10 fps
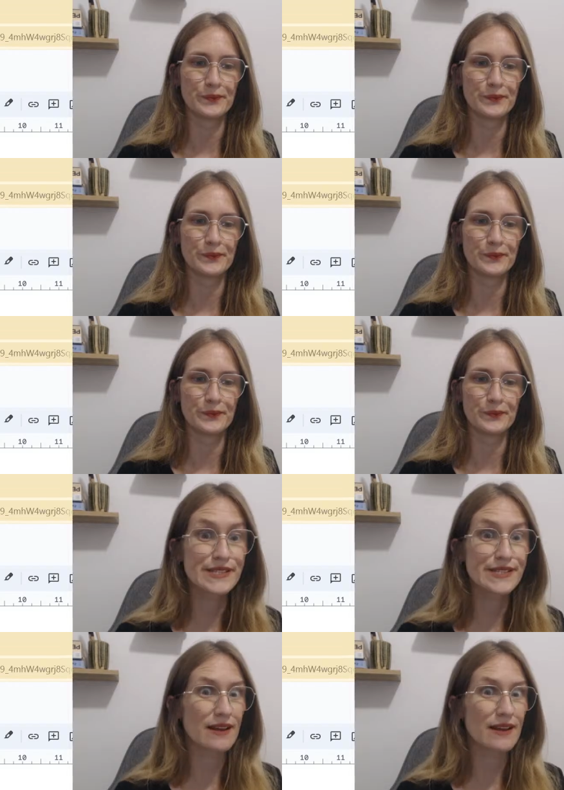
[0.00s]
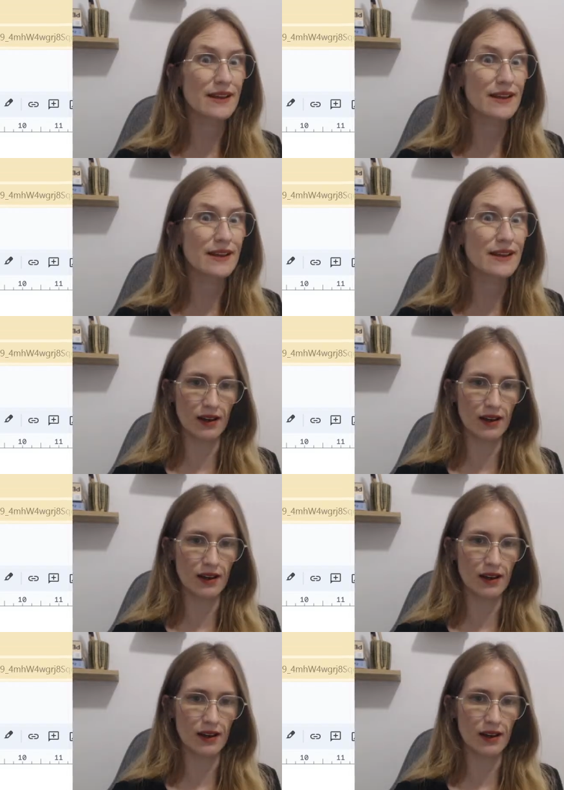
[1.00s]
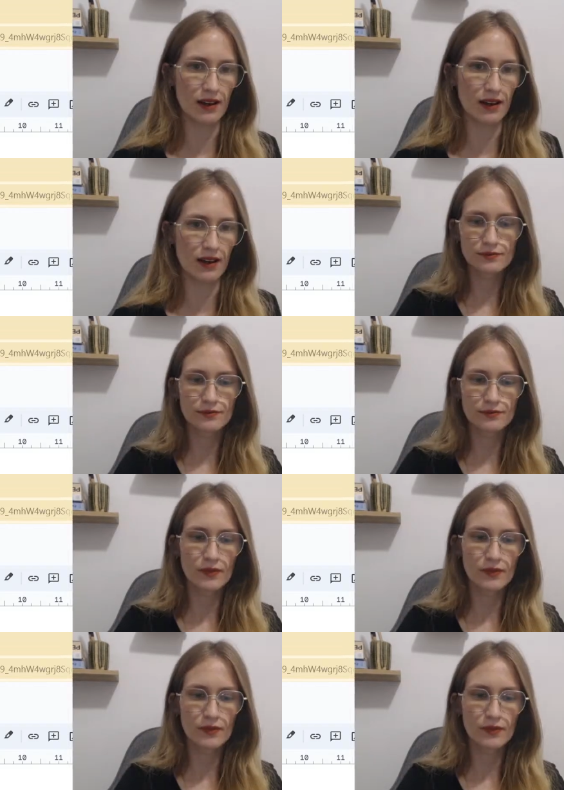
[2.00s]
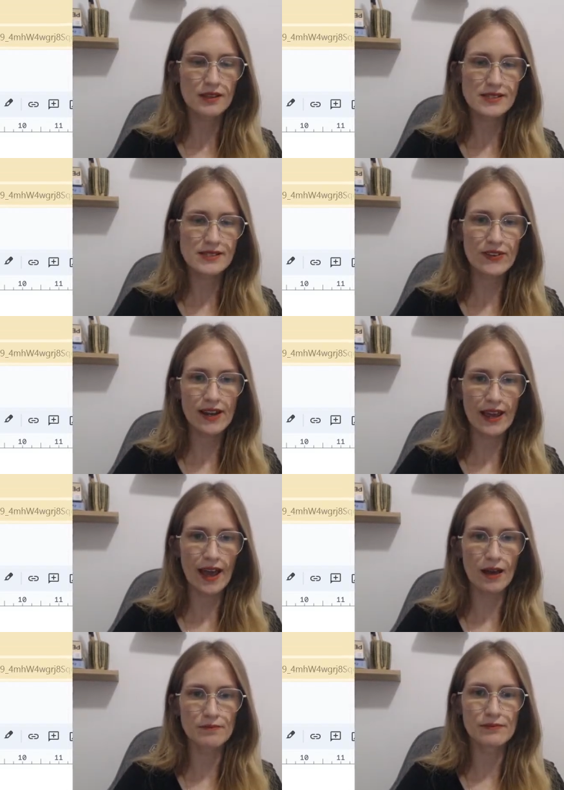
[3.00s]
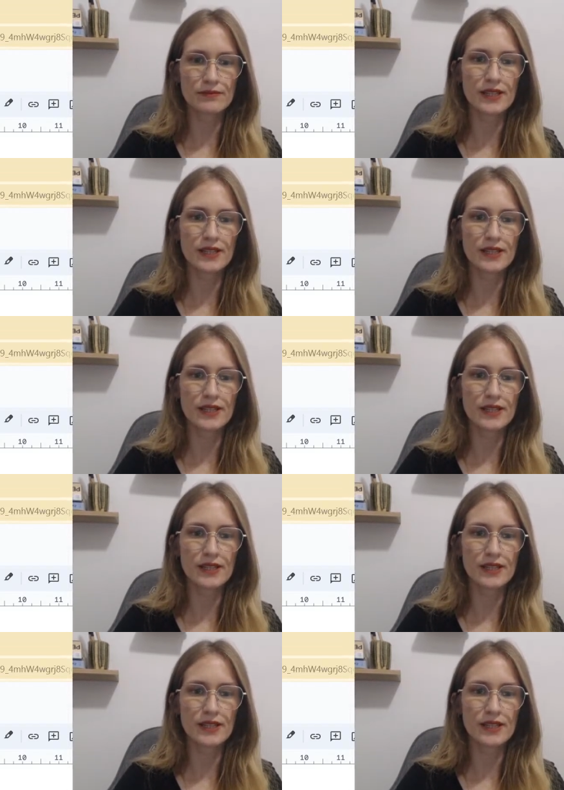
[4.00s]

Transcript: Have you set the alarm? 7 a.m.